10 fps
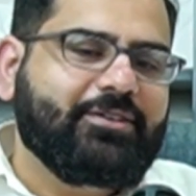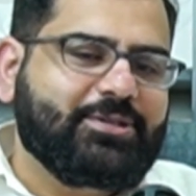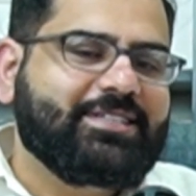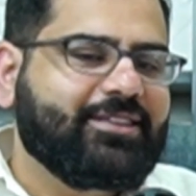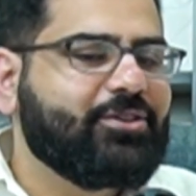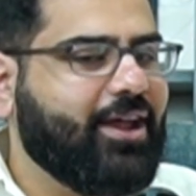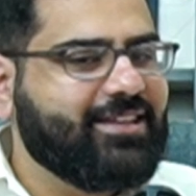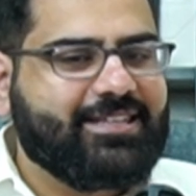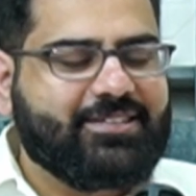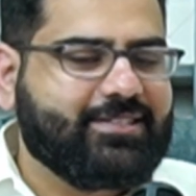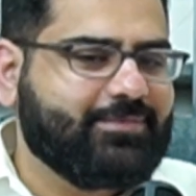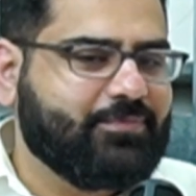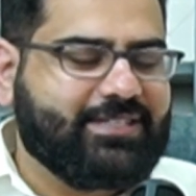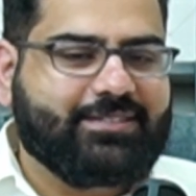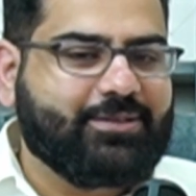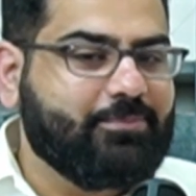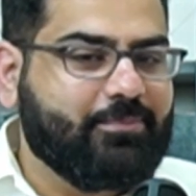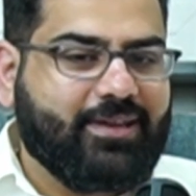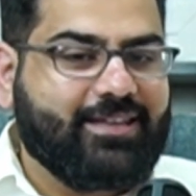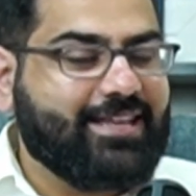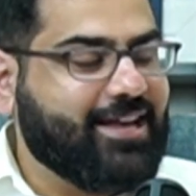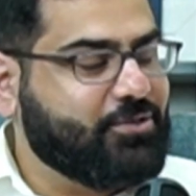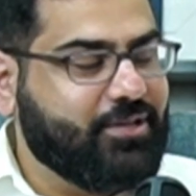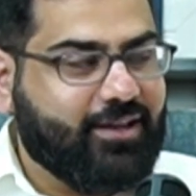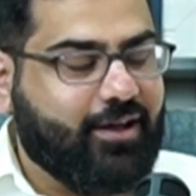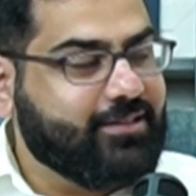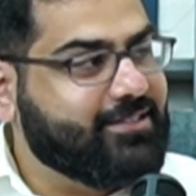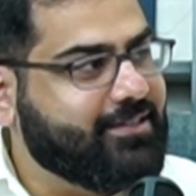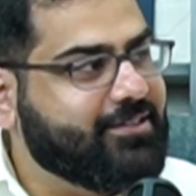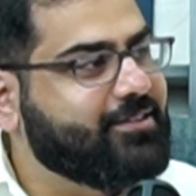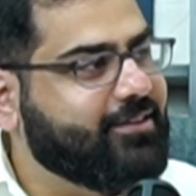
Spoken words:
interesting. The United States system is actually in constant